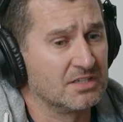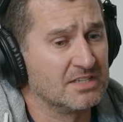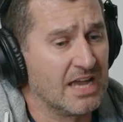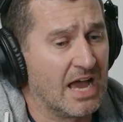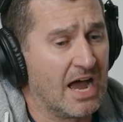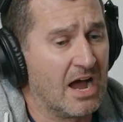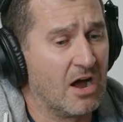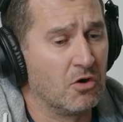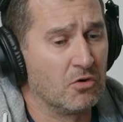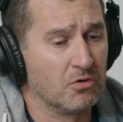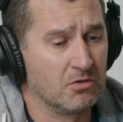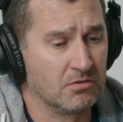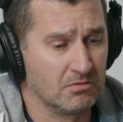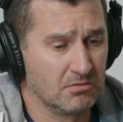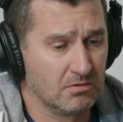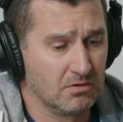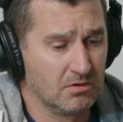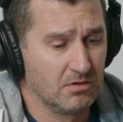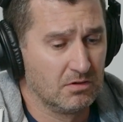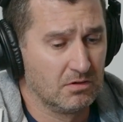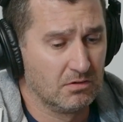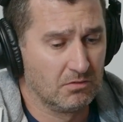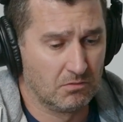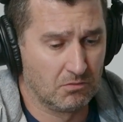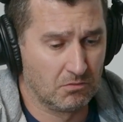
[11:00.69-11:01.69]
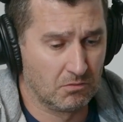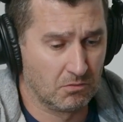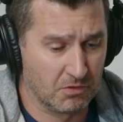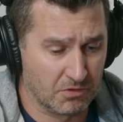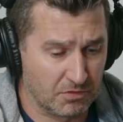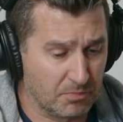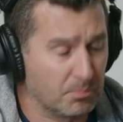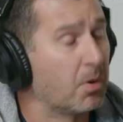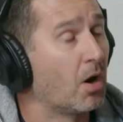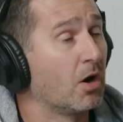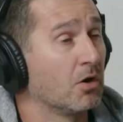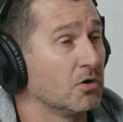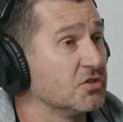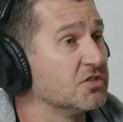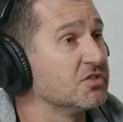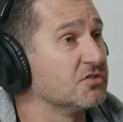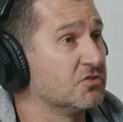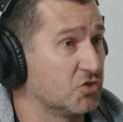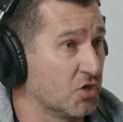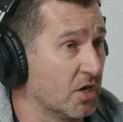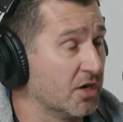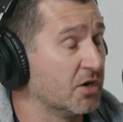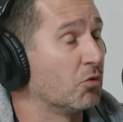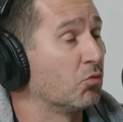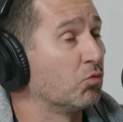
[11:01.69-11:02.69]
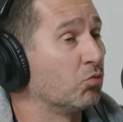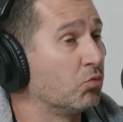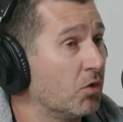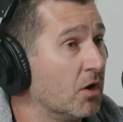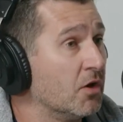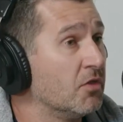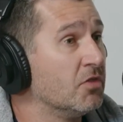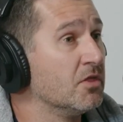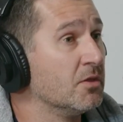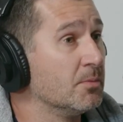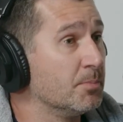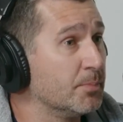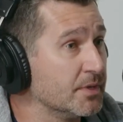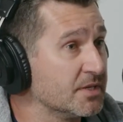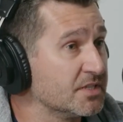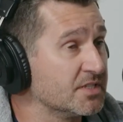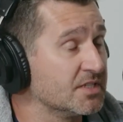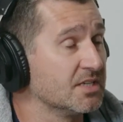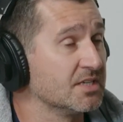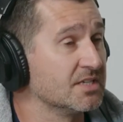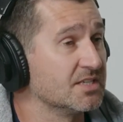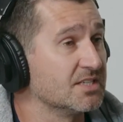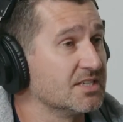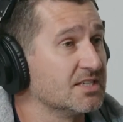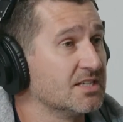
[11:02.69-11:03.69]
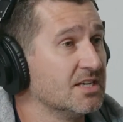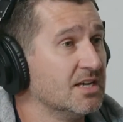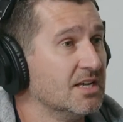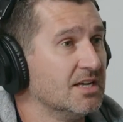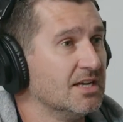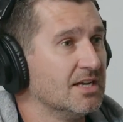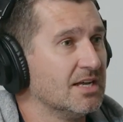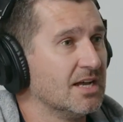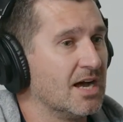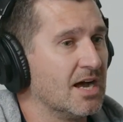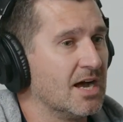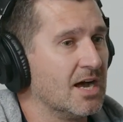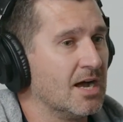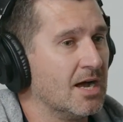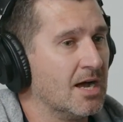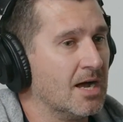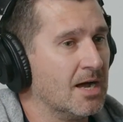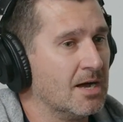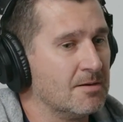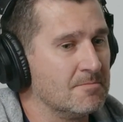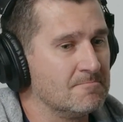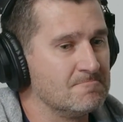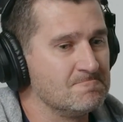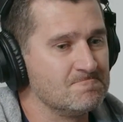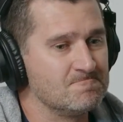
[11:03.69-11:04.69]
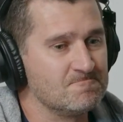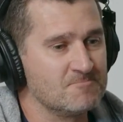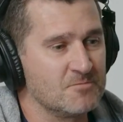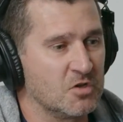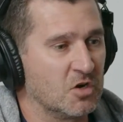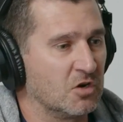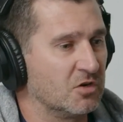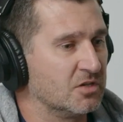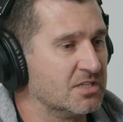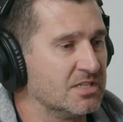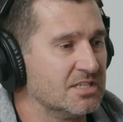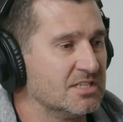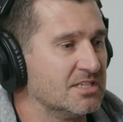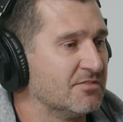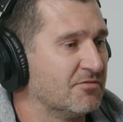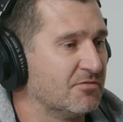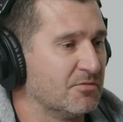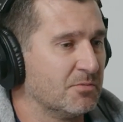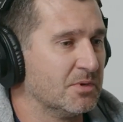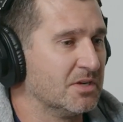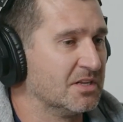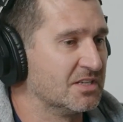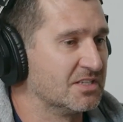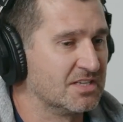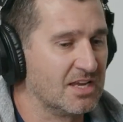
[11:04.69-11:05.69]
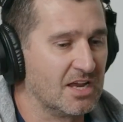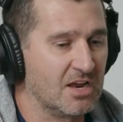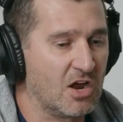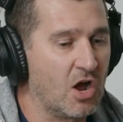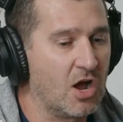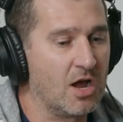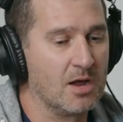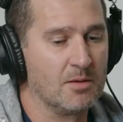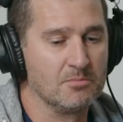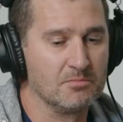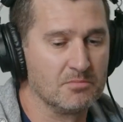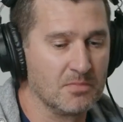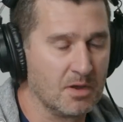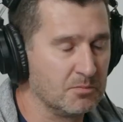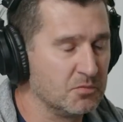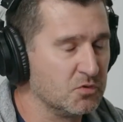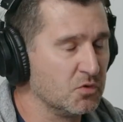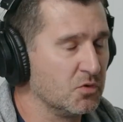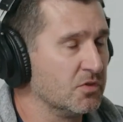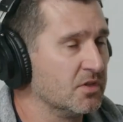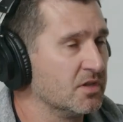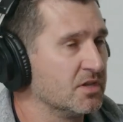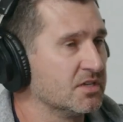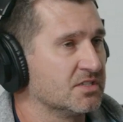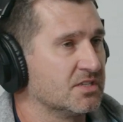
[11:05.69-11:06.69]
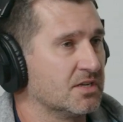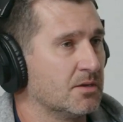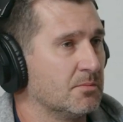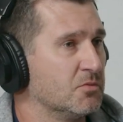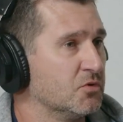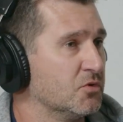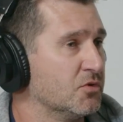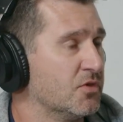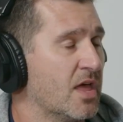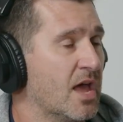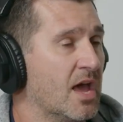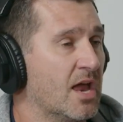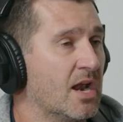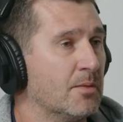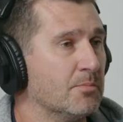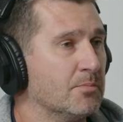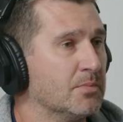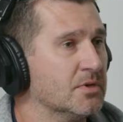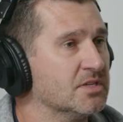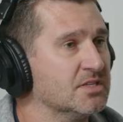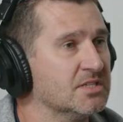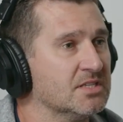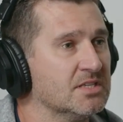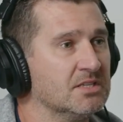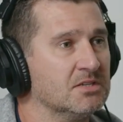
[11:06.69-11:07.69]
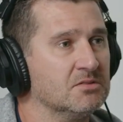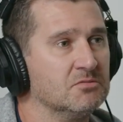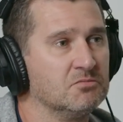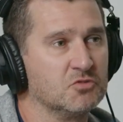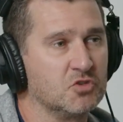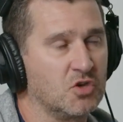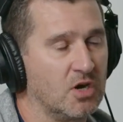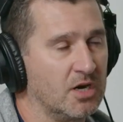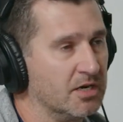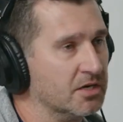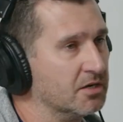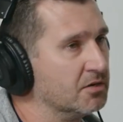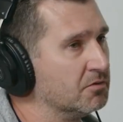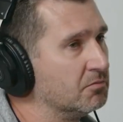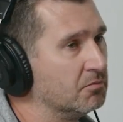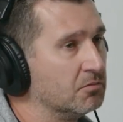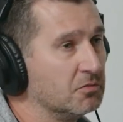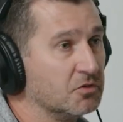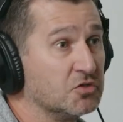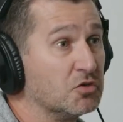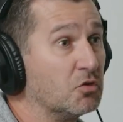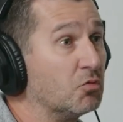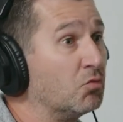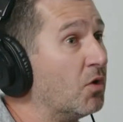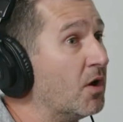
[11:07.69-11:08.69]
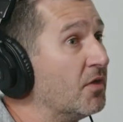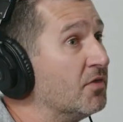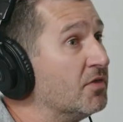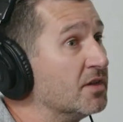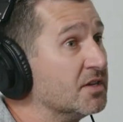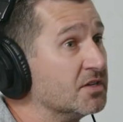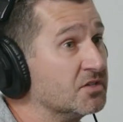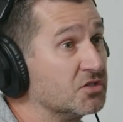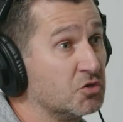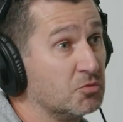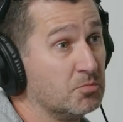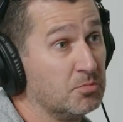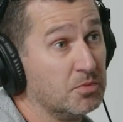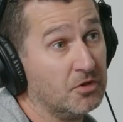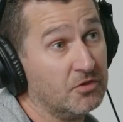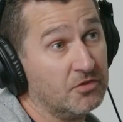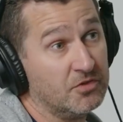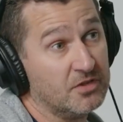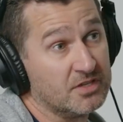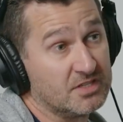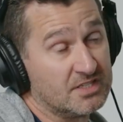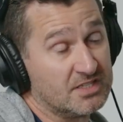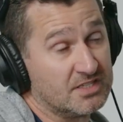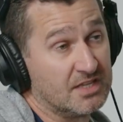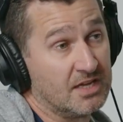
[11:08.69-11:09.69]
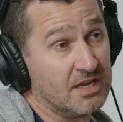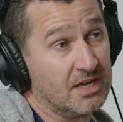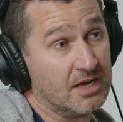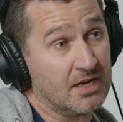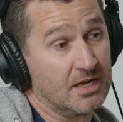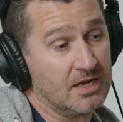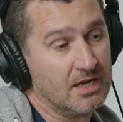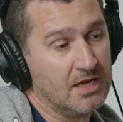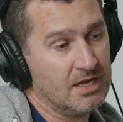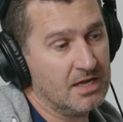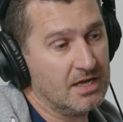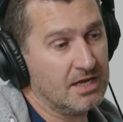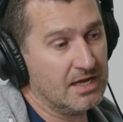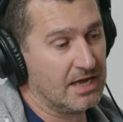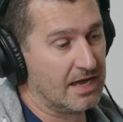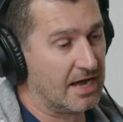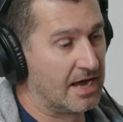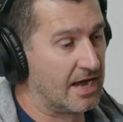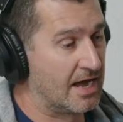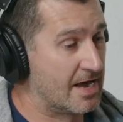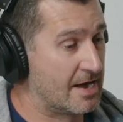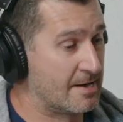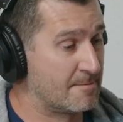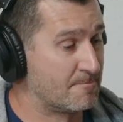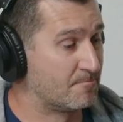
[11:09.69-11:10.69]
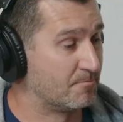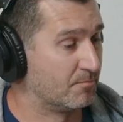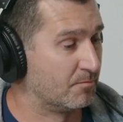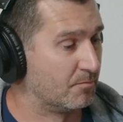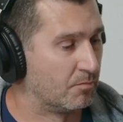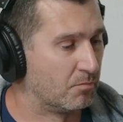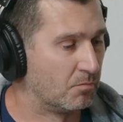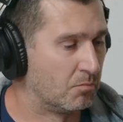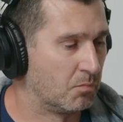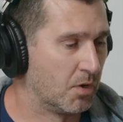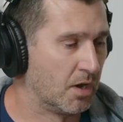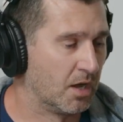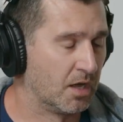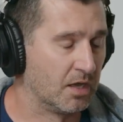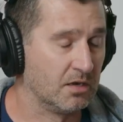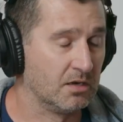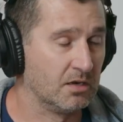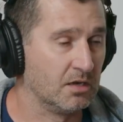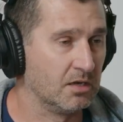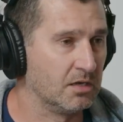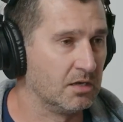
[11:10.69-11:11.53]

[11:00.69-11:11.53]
down with parts trying to run the business. It's easy for me to say, oh, I'm doing this, I'm doing that, I'm busy trying to run this or build this thing. But